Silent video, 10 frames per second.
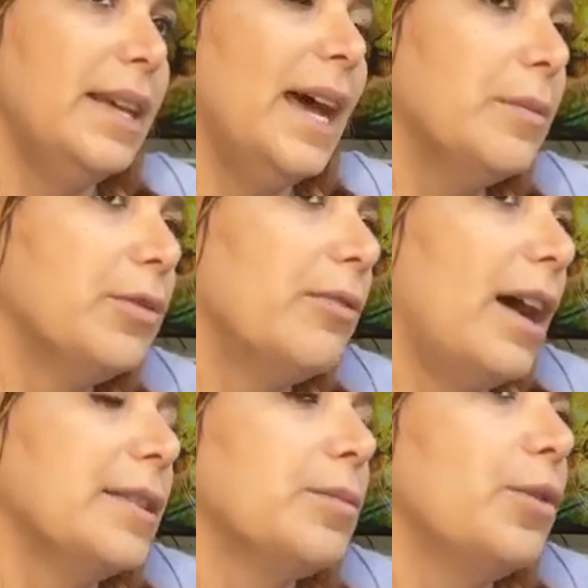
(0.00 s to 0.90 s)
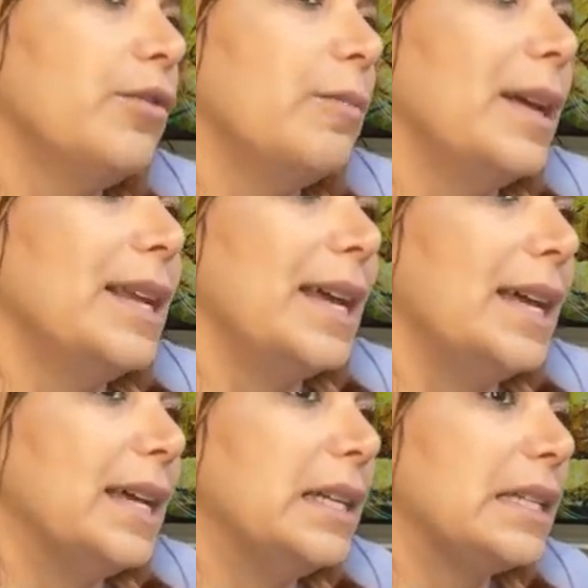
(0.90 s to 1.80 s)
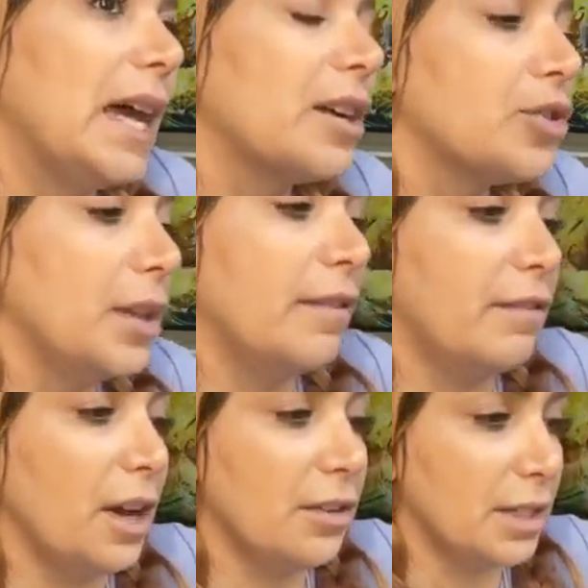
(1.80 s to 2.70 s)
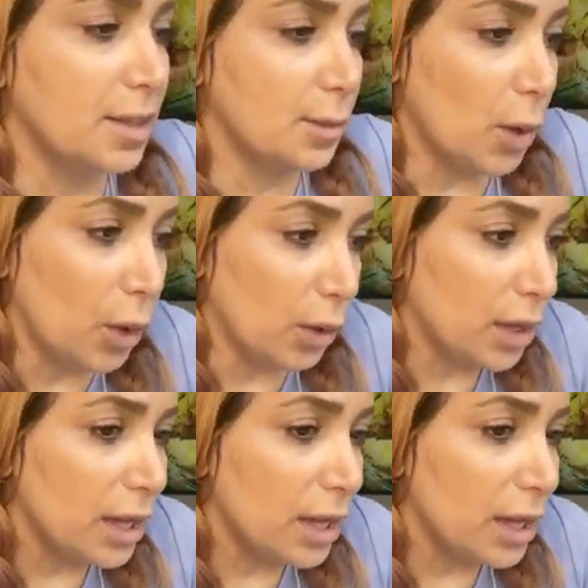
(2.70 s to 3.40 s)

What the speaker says: animal rights movement is actually very small.